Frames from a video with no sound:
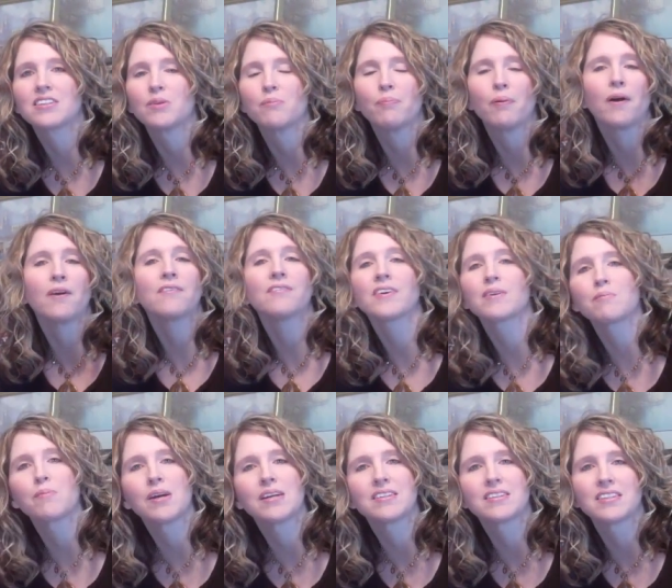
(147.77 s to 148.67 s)
the
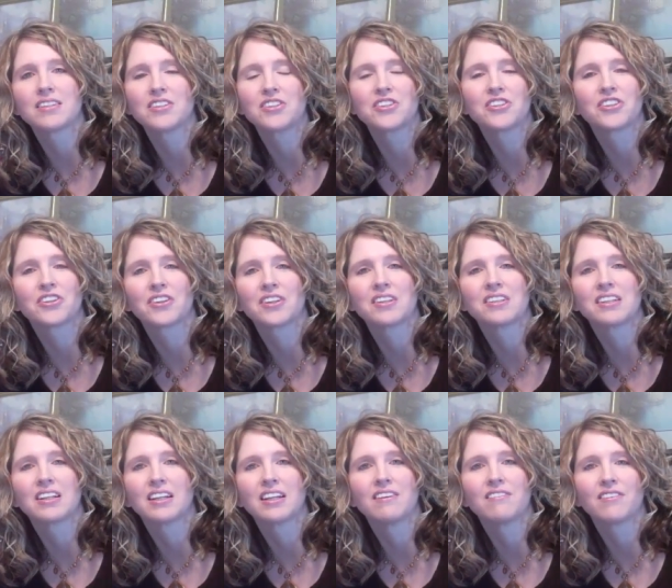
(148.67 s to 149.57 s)
perfect message that you're going to
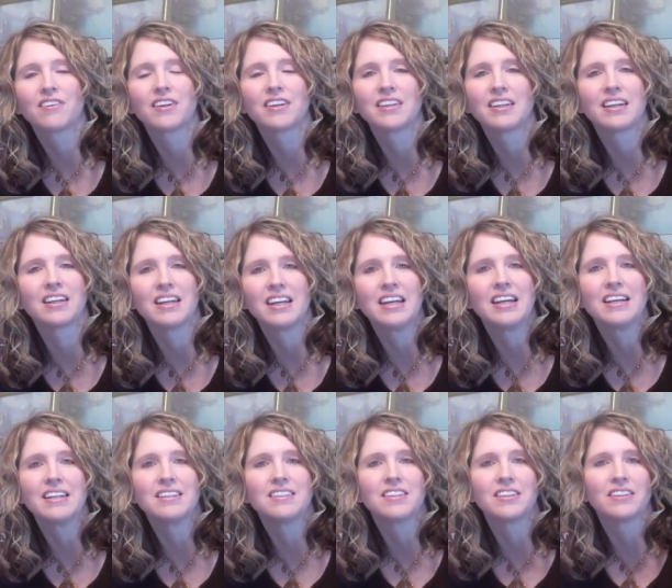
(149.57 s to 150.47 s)
deliver in the
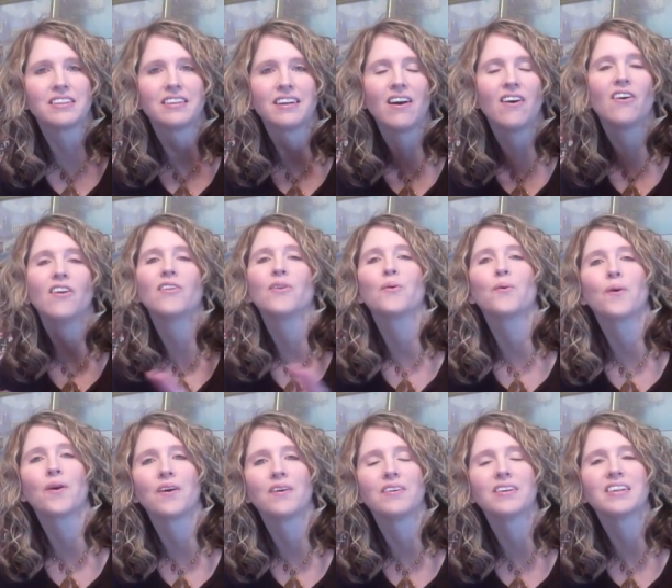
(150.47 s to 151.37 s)
end to all the
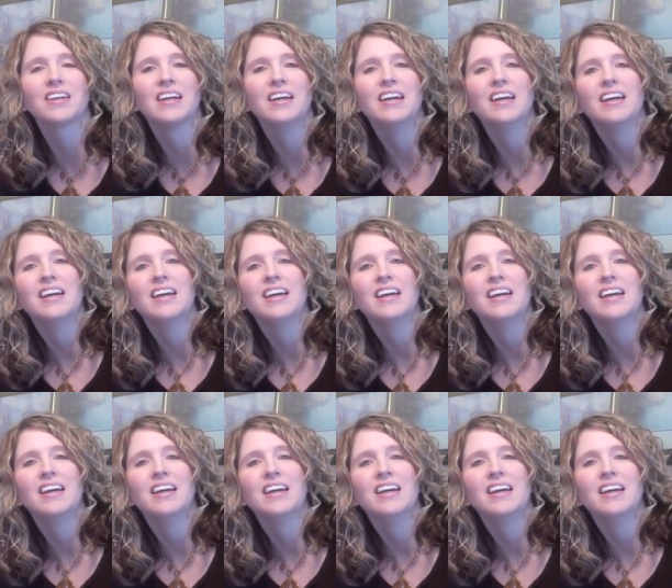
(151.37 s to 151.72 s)
world.